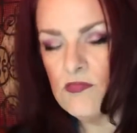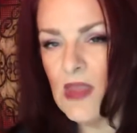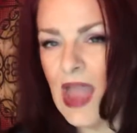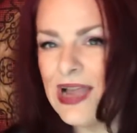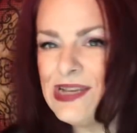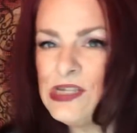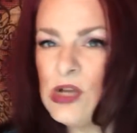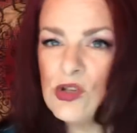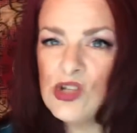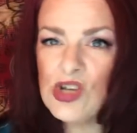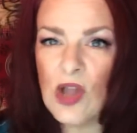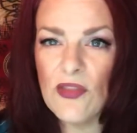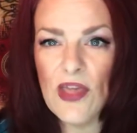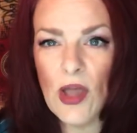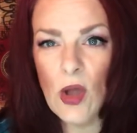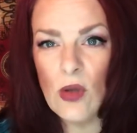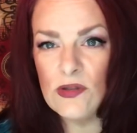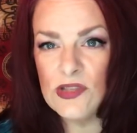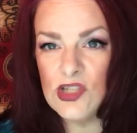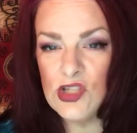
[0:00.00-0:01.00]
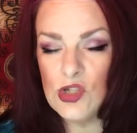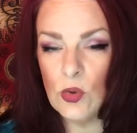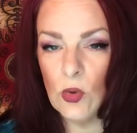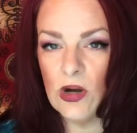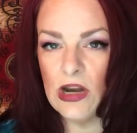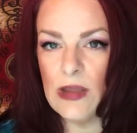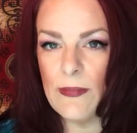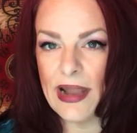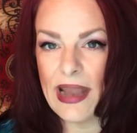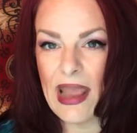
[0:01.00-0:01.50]
I told y'all the whole
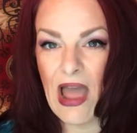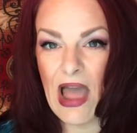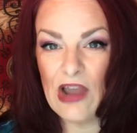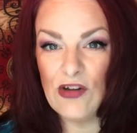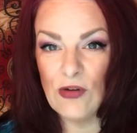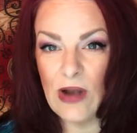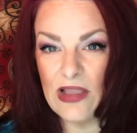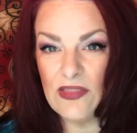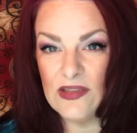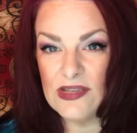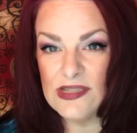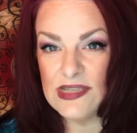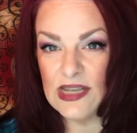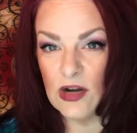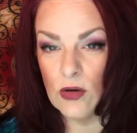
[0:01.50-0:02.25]
story about how I drank this